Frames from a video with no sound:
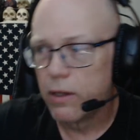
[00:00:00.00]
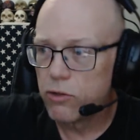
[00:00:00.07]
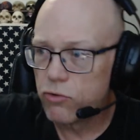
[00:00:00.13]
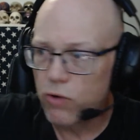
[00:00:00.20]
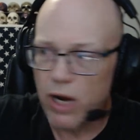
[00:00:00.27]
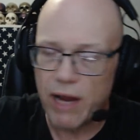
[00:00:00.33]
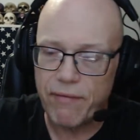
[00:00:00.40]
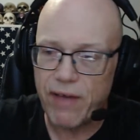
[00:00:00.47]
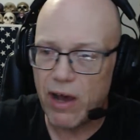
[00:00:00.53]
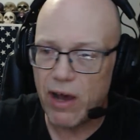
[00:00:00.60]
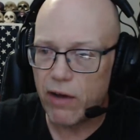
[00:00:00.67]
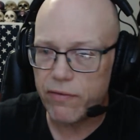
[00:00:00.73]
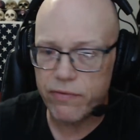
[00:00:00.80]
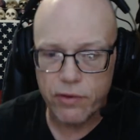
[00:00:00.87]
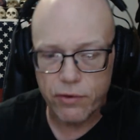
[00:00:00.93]
drive
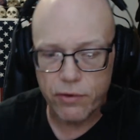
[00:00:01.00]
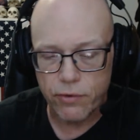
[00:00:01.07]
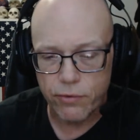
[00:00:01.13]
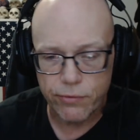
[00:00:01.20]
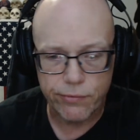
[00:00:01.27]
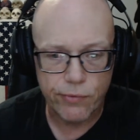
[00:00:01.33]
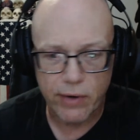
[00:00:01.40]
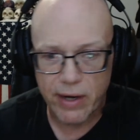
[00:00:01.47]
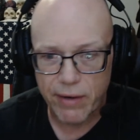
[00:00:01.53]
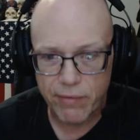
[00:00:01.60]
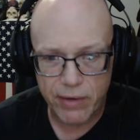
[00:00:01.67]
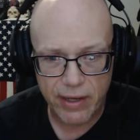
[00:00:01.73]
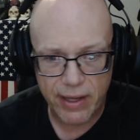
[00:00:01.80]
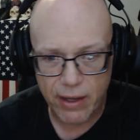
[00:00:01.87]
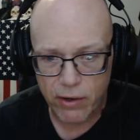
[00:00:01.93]
out to
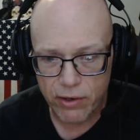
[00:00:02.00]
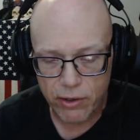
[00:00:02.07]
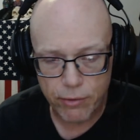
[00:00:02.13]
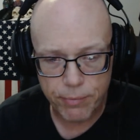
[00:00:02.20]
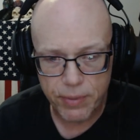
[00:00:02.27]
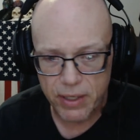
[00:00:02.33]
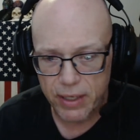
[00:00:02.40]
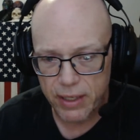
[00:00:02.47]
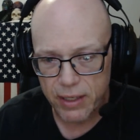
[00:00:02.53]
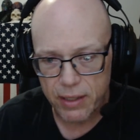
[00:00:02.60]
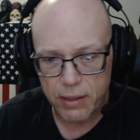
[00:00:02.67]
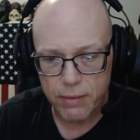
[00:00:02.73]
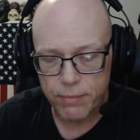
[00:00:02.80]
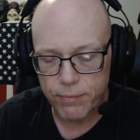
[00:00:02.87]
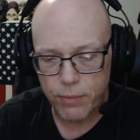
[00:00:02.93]
wherever the hell it'll
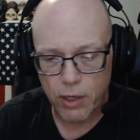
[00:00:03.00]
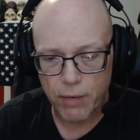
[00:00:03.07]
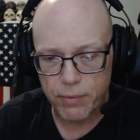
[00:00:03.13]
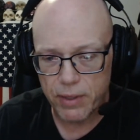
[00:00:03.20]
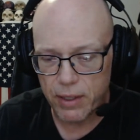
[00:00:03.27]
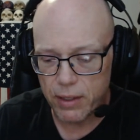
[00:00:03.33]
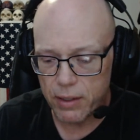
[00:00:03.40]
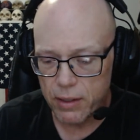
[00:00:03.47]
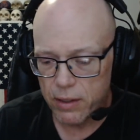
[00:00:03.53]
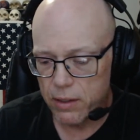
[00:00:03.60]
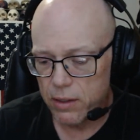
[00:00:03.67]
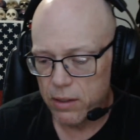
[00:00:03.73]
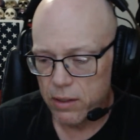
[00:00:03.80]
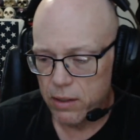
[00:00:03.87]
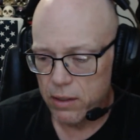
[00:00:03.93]
be, probably
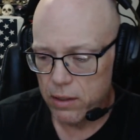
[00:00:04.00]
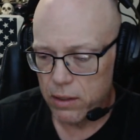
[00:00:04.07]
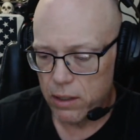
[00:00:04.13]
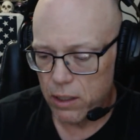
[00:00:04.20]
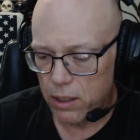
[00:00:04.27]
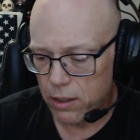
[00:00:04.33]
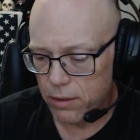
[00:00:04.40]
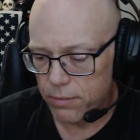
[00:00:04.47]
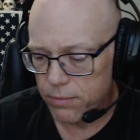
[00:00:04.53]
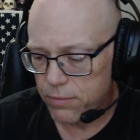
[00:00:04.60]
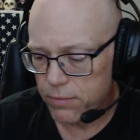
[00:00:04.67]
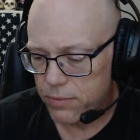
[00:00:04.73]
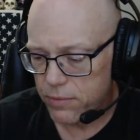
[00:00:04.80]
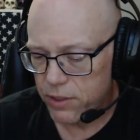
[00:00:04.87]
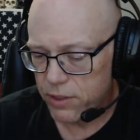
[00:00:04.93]

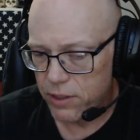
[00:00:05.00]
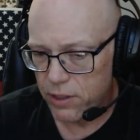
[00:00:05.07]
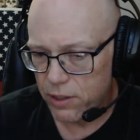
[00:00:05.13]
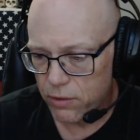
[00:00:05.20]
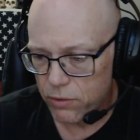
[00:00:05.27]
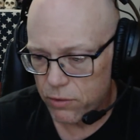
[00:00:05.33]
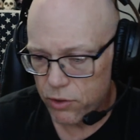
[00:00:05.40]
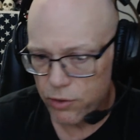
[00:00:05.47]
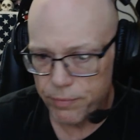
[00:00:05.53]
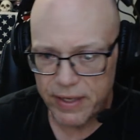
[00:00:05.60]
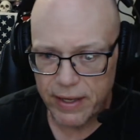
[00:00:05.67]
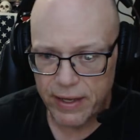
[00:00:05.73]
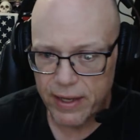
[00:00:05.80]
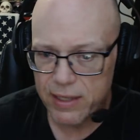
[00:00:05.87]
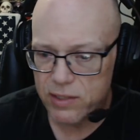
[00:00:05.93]

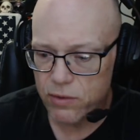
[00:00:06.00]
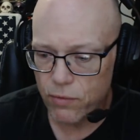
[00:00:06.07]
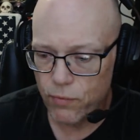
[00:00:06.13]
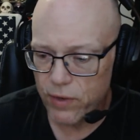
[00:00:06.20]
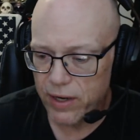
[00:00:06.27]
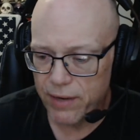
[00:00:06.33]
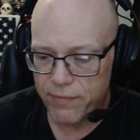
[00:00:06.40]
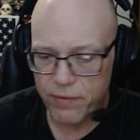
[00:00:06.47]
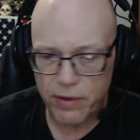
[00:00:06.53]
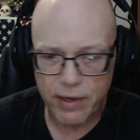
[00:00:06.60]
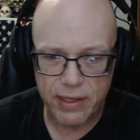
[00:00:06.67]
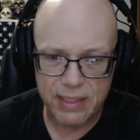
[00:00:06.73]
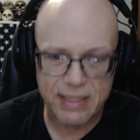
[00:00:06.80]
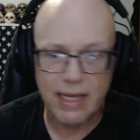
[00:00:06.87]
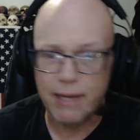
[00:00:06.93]
UPS or wherever,
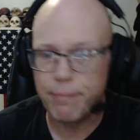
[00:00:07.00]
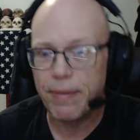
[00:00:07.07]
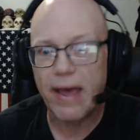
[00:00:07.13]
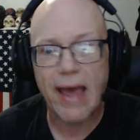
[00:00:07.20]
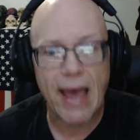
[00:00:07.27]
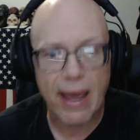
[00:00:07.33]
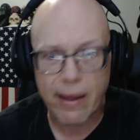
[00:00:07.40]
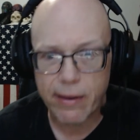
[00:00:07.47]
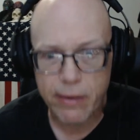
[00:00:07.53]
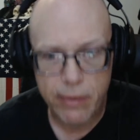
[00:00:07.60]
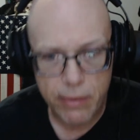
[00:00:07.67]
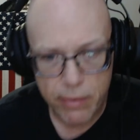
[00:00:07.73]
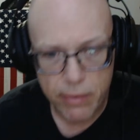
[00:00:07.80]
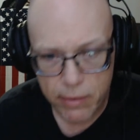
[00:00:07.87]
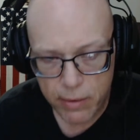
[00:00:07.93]
and send it back.
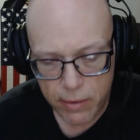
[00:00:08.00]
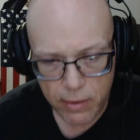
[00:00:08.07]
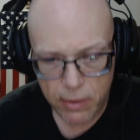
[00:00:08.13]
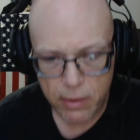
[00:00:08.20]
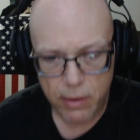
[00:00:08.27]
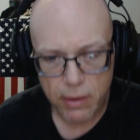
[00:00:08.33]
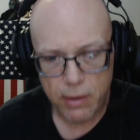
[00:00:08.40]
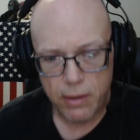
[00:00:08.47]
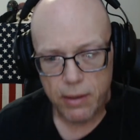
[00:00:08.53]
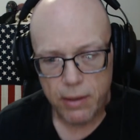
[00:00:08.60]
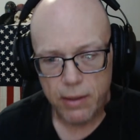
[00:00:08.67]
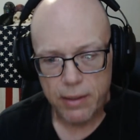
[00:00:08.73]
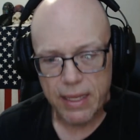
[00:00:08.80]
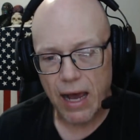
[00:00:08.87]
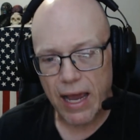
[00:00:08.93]

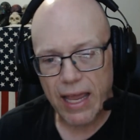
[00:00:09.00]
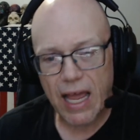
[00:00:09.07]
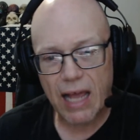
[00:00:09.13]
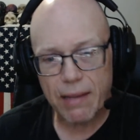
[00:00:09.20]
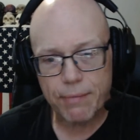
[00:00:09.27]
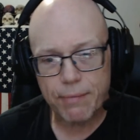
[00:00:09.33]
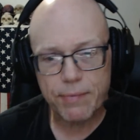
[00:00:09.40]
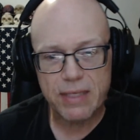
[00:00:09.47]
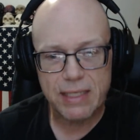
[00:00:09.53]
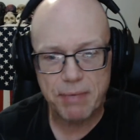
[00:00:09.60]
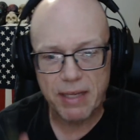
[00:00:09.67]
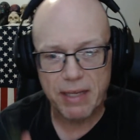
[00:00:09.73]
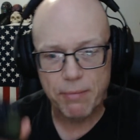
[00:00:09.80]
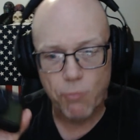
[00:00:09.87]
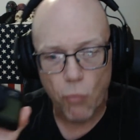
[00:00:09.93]
Now I got to
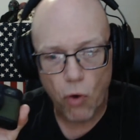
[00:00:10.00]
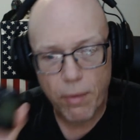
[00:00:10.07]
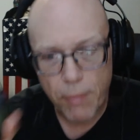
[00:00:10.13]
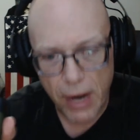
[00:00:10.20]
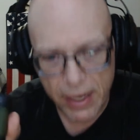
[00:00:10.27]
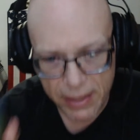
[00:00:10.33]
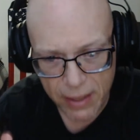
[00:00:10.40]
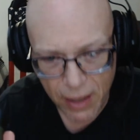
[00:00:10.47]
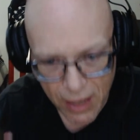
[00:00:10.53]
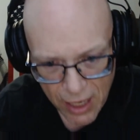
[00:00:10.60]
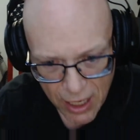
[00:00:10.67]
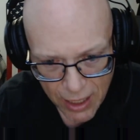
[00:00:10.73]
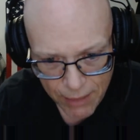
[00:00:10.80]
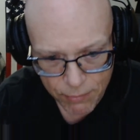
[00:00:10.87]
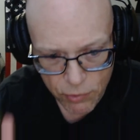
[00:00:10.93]
spend more of my
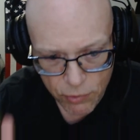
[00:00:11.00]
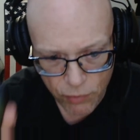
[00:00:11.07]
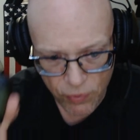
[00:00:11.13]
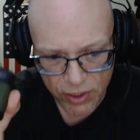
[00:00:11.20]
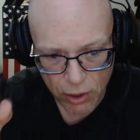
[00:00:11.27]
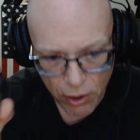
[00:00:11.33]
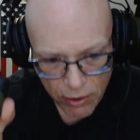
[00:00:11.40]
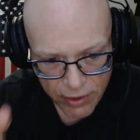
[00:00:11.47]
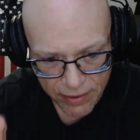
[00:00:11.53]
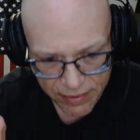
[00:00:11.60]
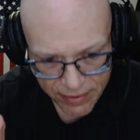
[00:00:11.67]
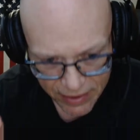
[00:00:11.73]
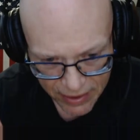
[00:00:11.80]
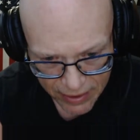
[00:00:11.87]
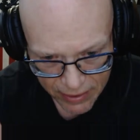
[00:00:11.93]
time to return the
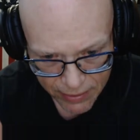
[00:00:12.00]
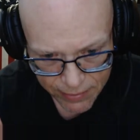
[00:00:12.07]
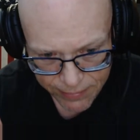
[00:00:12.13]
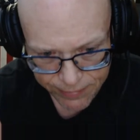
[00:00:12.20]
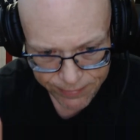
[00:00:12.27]
thing.